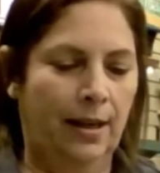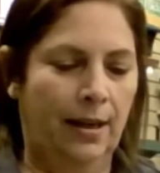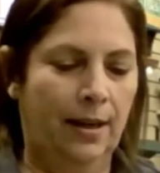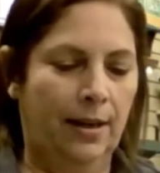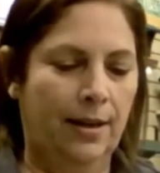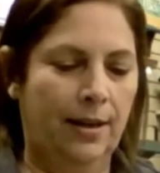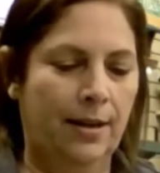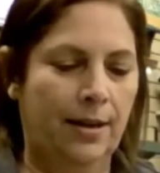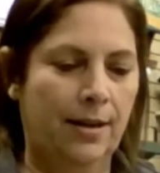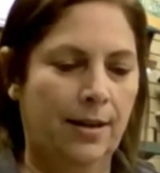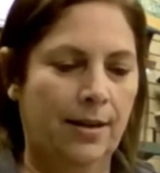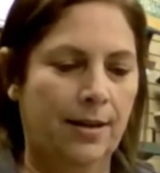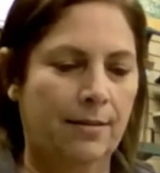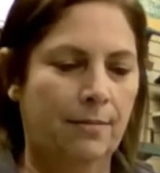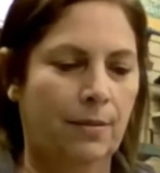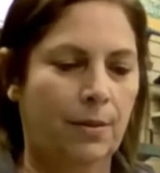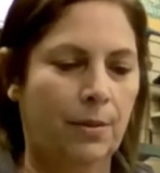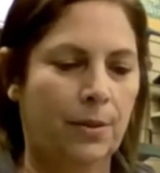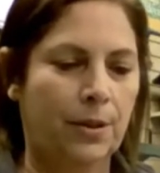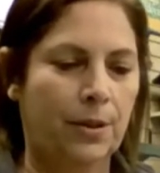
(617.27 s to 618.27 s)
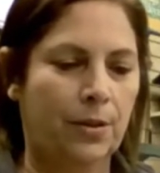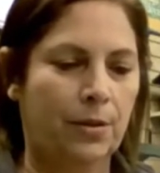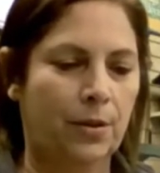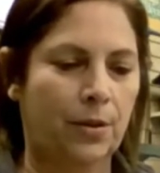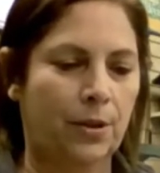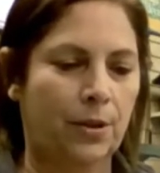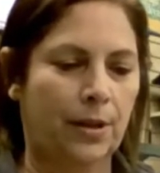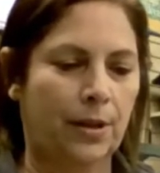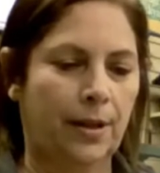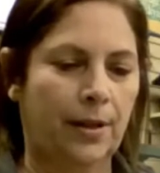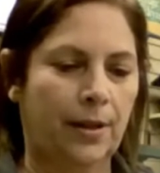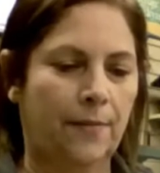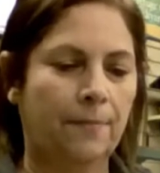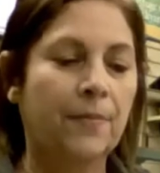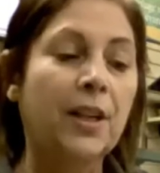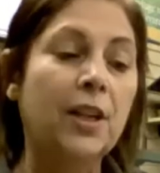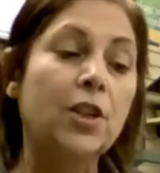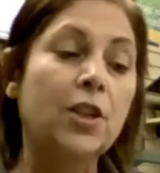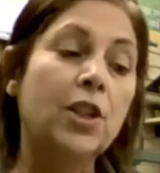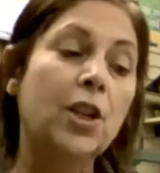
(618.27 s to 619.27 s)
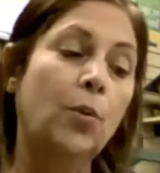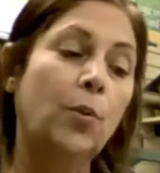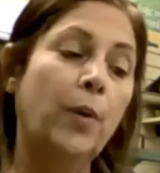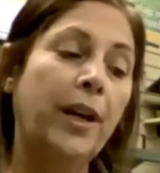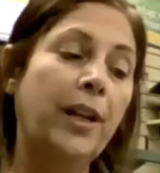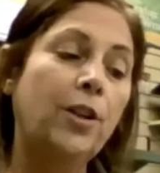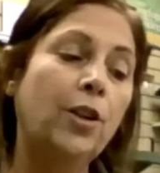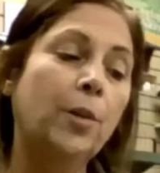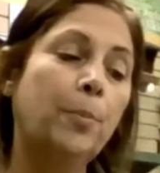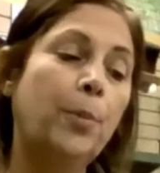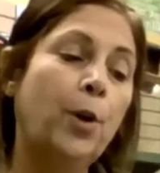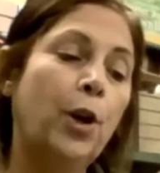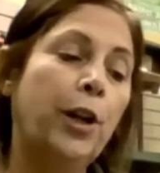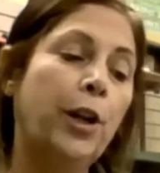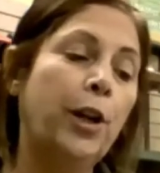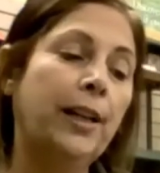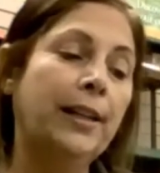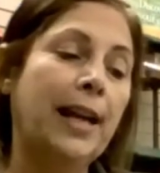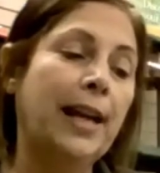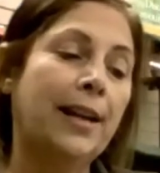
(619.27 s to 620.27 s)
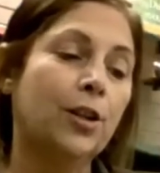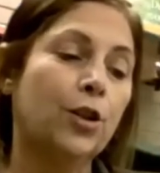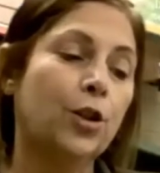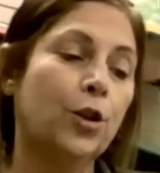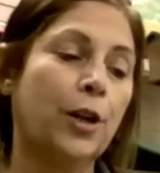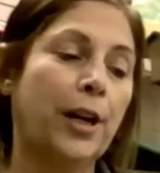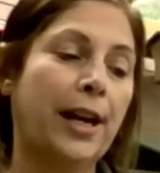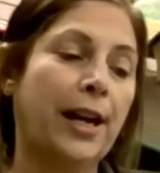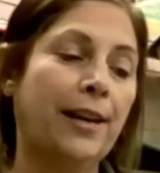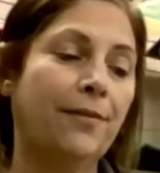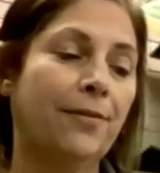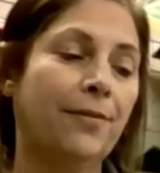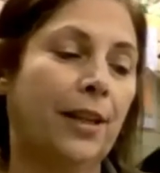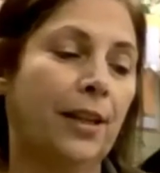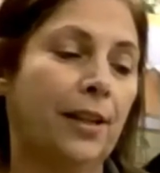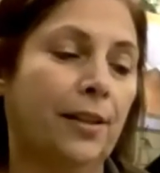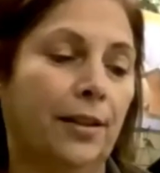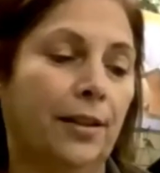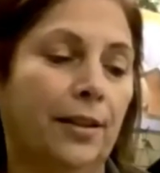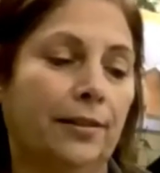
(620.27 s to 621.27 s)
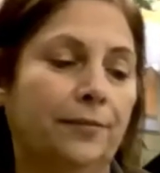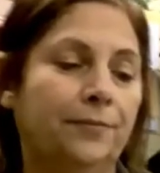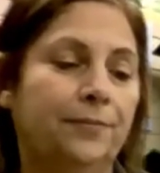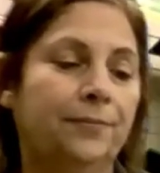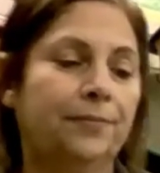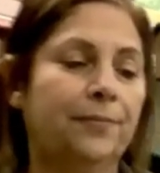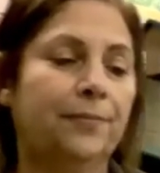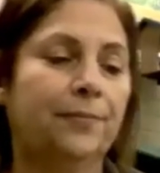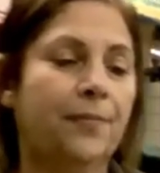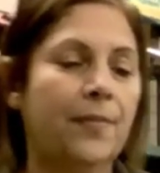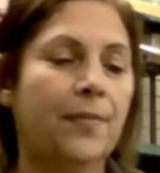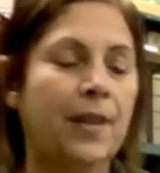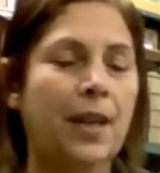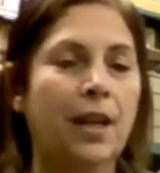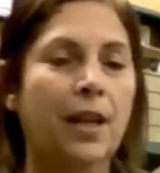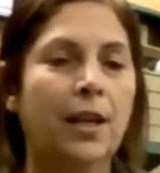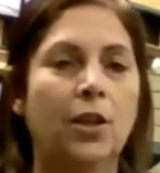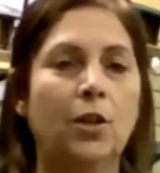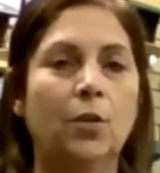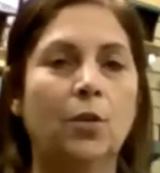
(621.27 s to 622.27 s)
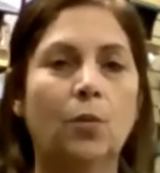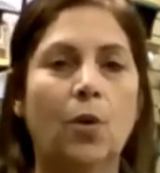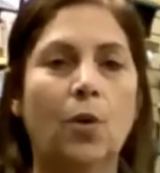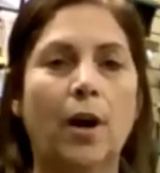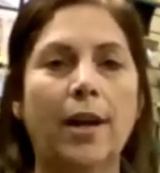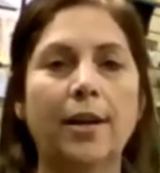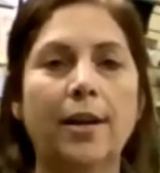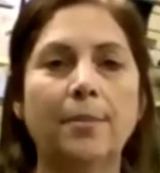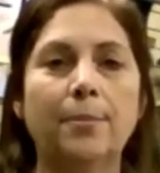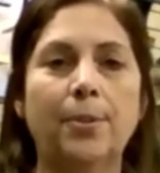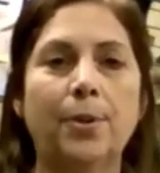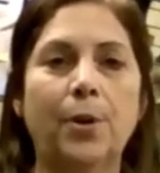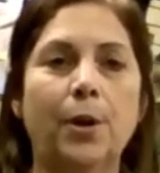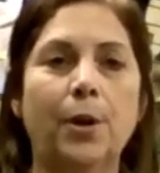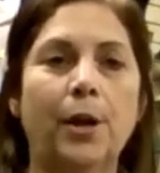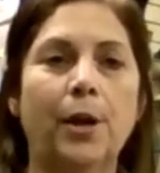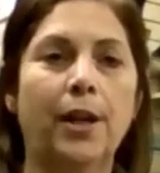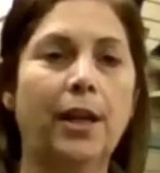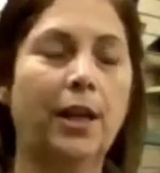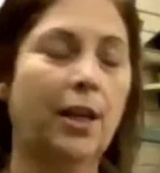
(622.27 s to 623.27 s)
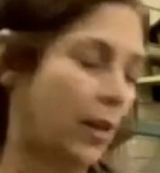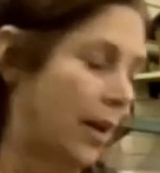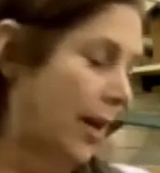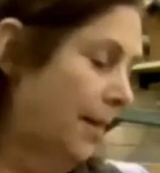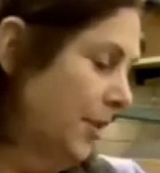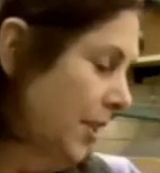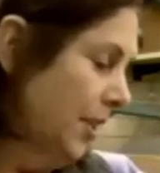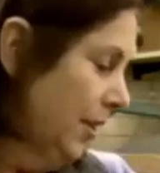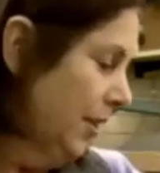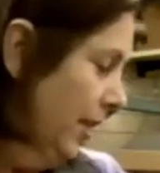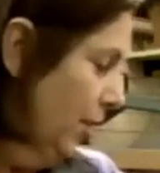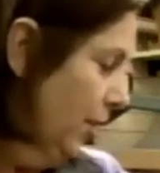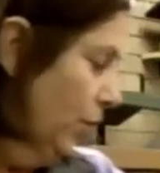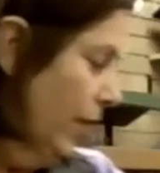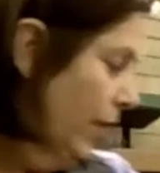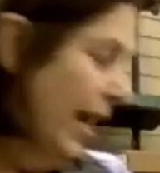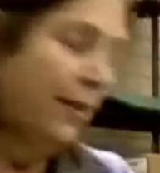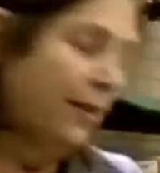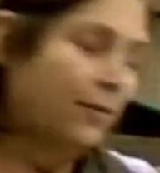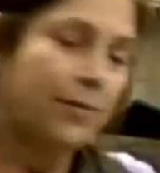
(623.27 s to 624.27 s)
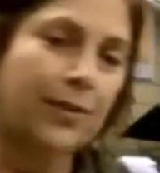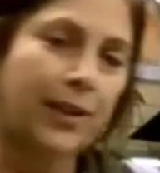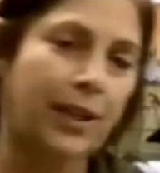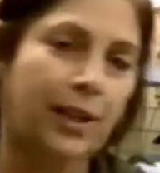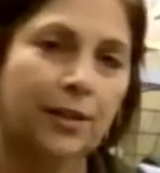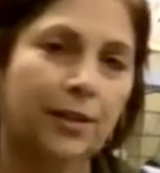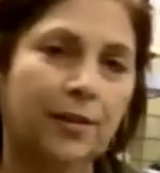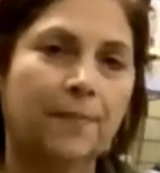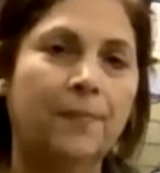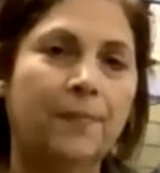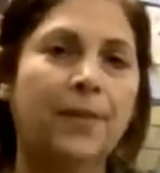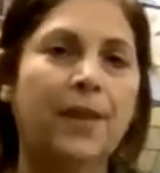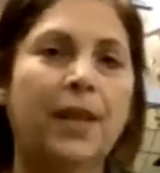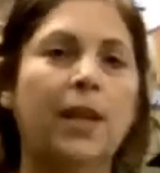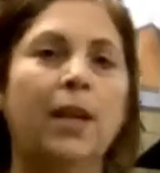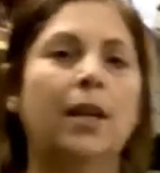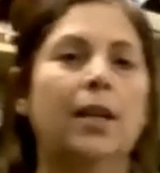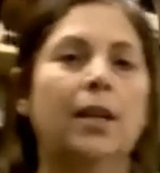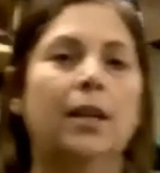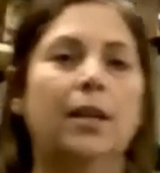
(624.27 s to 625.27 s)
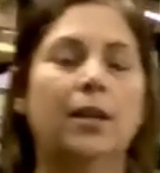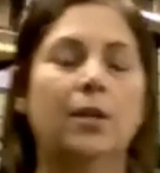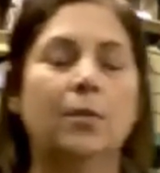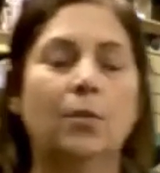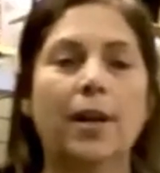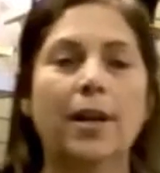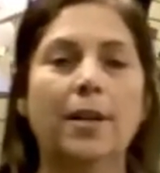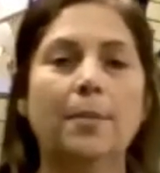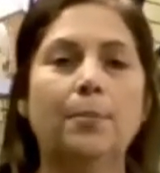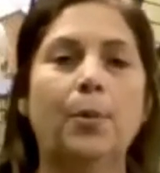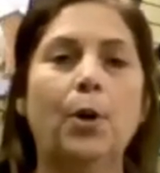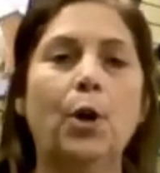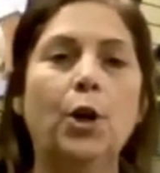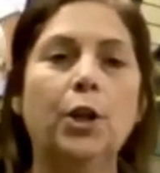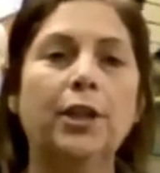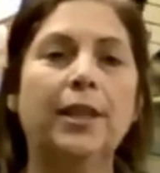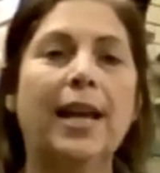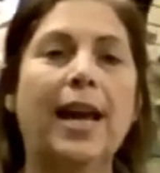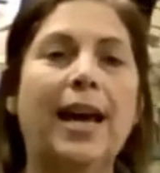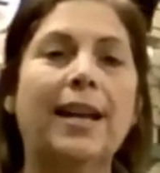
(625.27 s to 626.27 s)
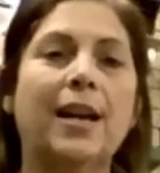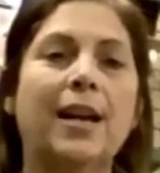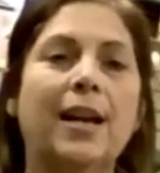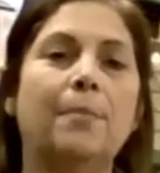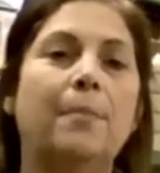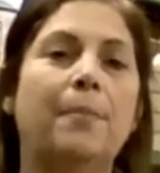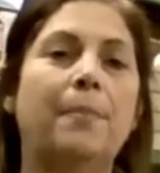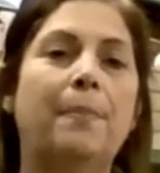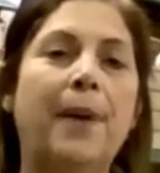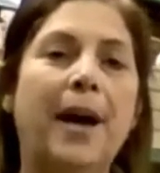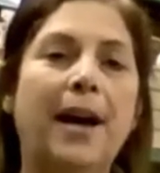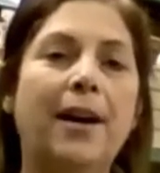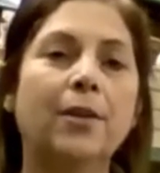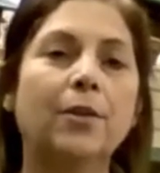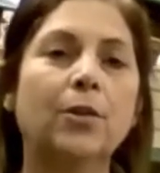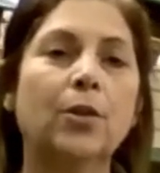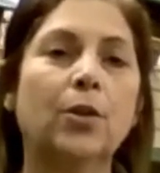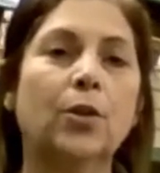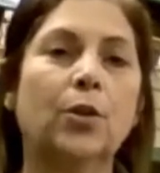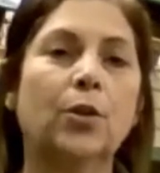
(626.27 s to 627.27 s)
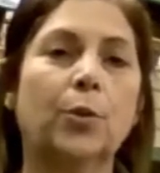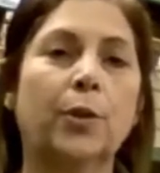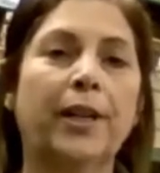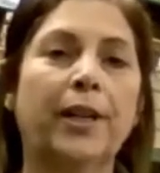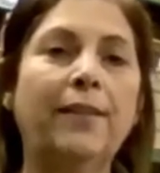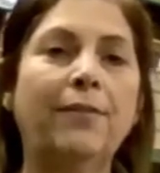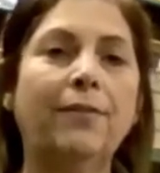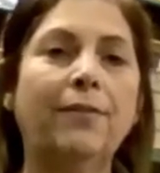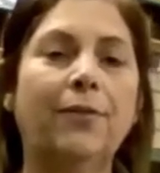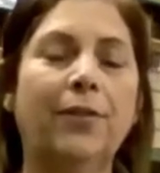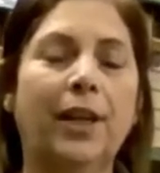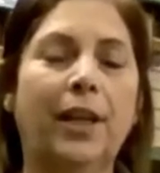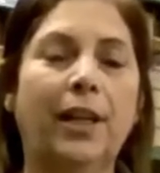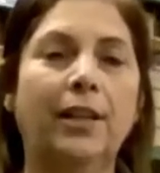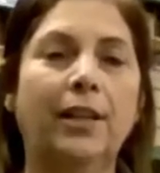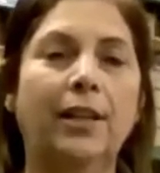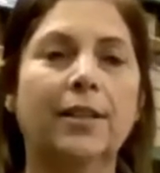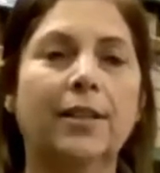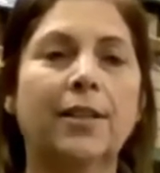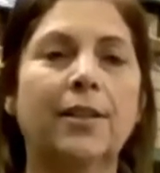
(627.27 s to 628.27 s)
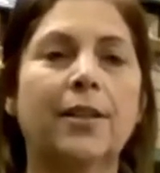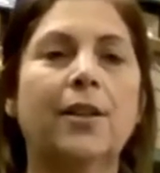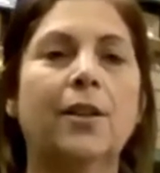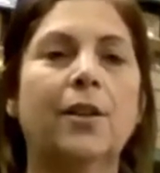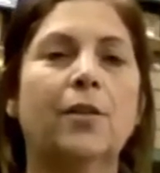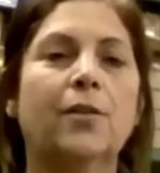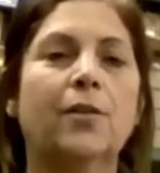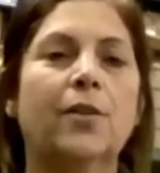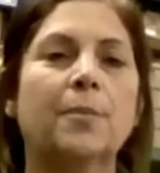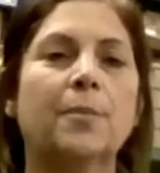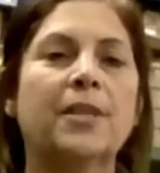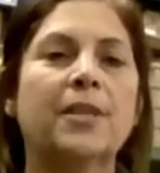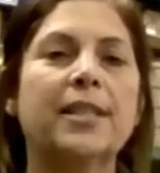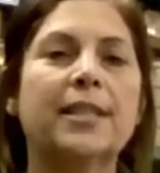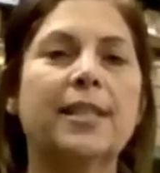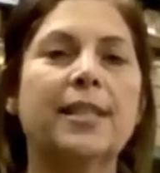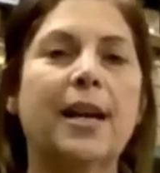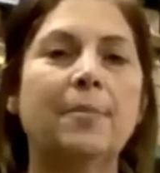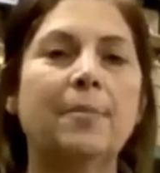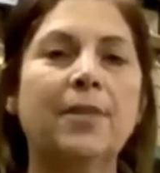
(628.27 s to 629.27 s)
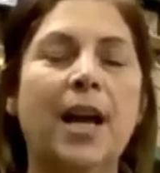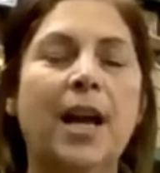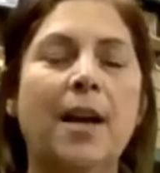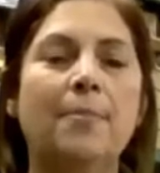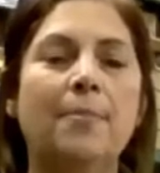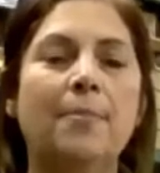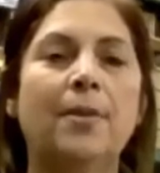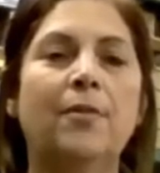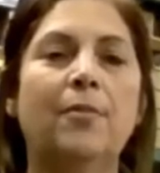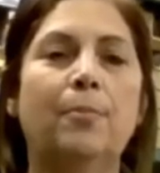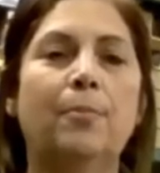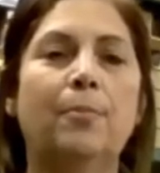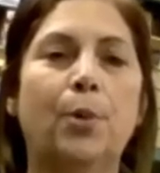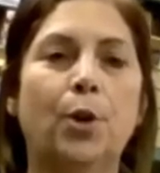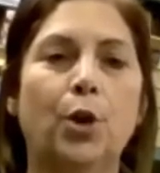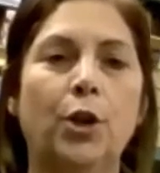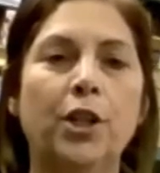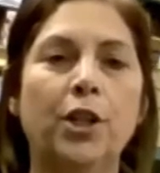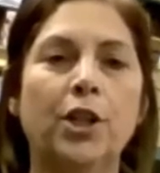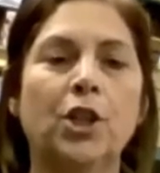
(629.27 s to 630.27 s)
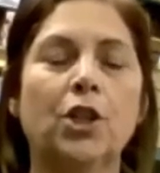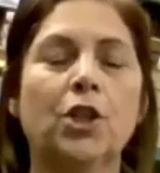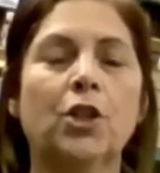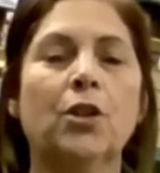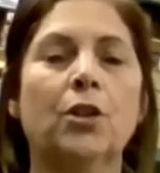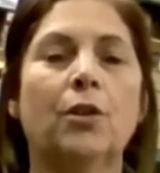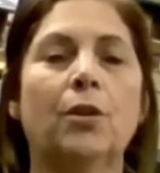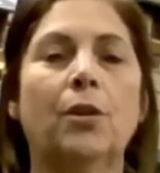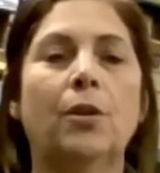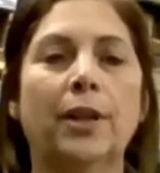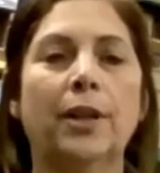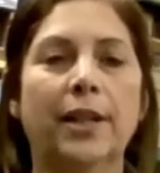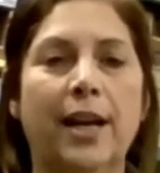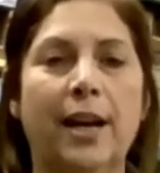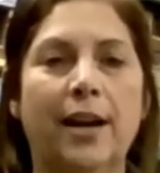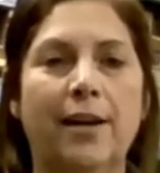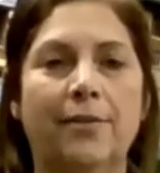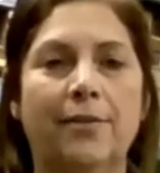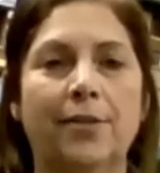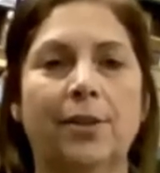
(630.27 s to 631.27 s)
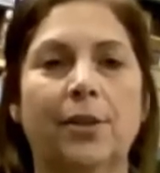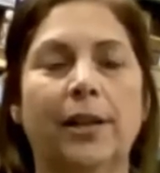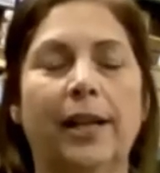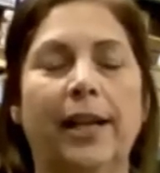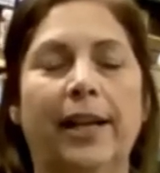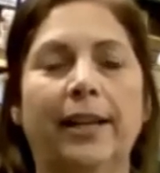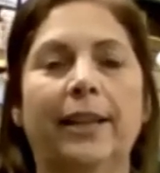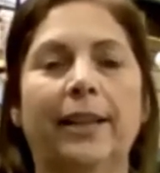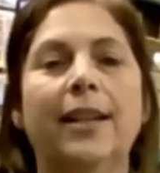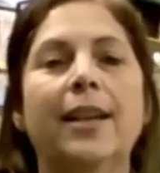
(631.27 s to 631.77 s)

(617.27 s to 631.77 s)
Uh, da, da, da. So when you're putting that tray feeder, you want to put it, I'm sorry, the ground feeder, you want to put that about three feet from some type of bush or covering,